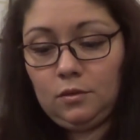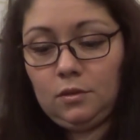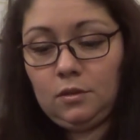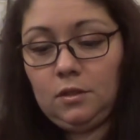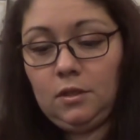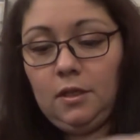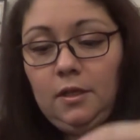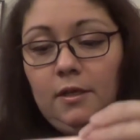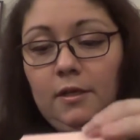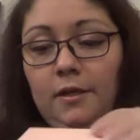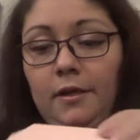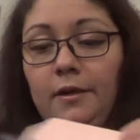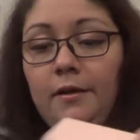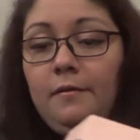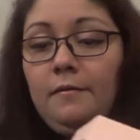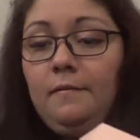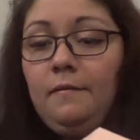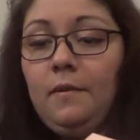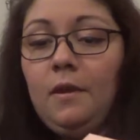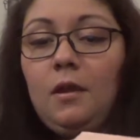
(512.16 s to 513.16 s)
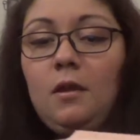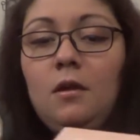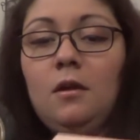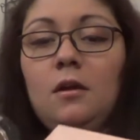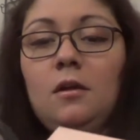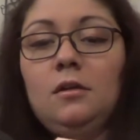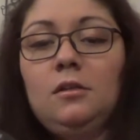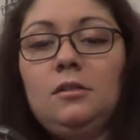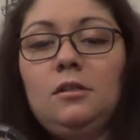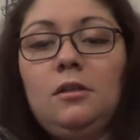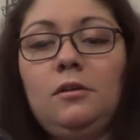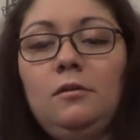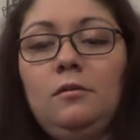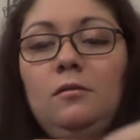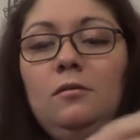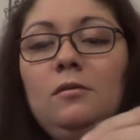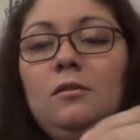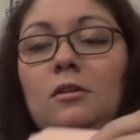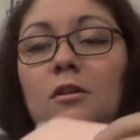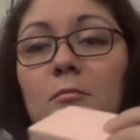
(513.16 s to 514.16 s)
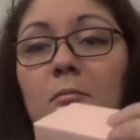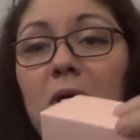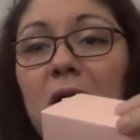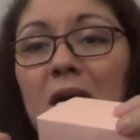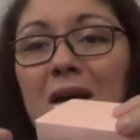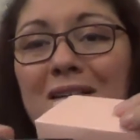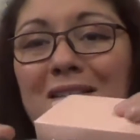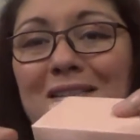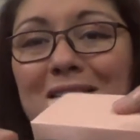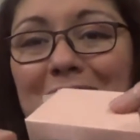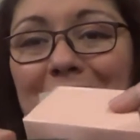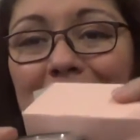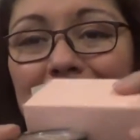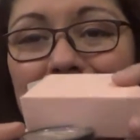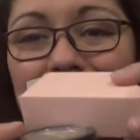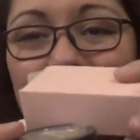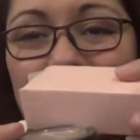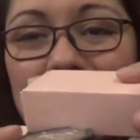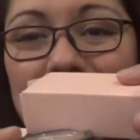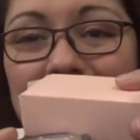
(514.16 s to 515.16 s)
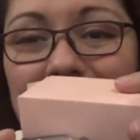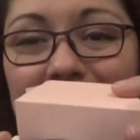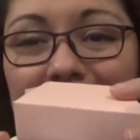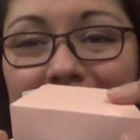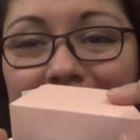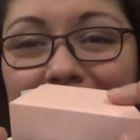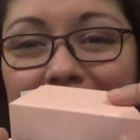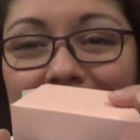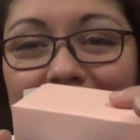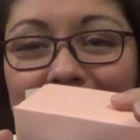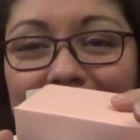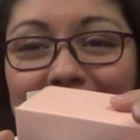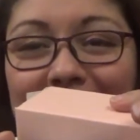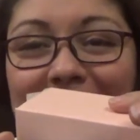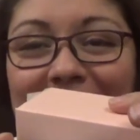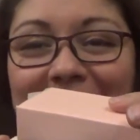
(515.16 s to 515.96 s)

Here. So the box contrast again,